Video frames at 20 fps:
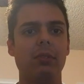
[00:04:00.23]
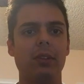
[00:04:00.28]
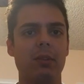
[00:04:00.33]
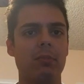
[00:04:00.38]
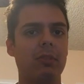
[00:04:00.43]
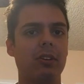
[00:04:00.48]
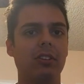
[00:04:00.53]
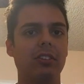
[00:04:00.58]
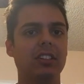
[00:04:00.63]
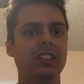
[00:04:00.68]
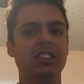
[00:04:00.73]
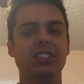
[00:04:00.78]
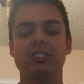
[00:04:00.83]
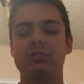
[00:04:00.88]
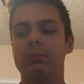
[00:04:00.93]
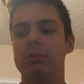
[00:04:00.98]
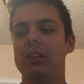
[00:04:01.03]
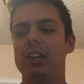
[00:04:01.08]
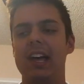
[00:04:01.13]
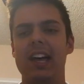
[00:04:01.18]
what the Middle Ages
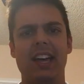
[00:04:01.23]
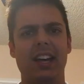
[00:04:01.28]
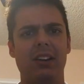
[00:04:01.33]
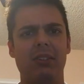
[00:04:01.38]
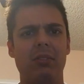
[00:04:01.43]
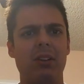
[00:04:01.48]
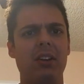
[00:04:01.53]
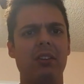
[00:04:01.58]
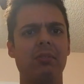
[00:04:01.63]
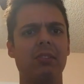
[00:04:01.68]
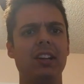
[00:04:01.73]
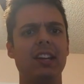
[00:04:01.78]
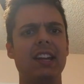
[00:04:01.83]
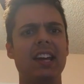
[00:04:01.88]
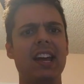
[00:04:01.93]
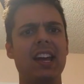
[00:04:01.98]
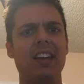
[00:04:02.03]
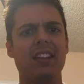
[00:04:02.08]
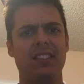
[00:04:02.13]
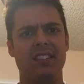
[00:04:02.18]
were like. Henry
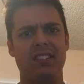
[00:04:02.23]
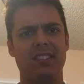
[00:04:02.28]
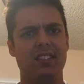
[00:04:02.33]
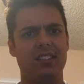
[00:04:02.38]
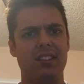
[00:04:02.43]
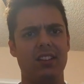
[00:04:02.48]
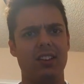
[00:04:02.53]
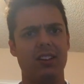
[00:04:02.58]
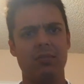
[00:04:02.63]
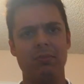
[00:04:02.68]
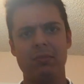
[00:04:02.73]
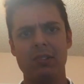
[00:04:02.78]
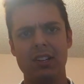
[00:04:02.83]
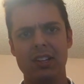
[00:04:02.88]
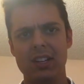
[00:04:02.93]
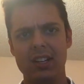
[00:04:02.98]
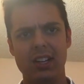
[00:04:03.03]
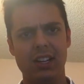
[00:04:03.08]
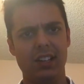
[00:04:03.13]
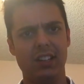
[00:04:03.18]
VIII
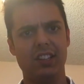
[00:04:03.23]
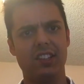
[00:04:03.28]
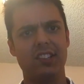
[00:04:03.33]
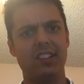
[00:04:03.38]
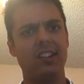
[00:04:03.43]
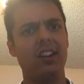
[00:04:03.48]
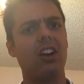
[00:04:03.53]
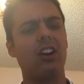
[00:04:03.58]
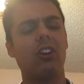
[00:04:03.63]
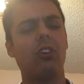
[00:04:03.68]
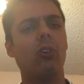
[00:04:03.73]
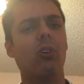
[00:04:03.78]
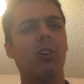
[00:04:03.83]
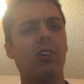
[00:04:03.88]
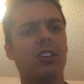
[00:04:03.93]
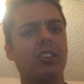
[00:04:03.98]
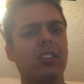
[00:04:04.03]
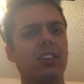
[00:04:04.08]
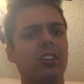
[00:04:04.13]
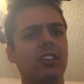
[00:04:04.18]
and the Star
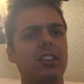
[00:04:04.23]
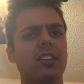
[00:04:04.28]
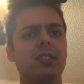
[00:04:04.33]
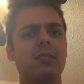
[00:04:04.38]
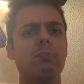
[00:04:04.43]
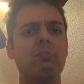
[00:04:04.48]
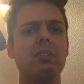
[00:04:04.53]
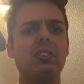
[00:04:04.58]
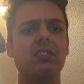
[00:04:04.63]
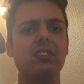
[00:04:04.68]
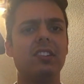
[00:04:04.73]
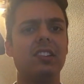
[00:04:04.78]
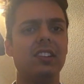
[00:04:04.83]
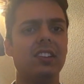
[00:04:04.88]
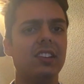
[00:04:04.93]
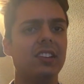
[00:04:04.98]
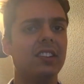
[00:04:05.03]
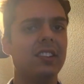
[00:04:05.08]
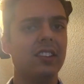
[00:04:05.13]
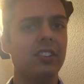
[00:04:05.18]
Court and all the
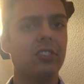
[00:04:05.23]
abuses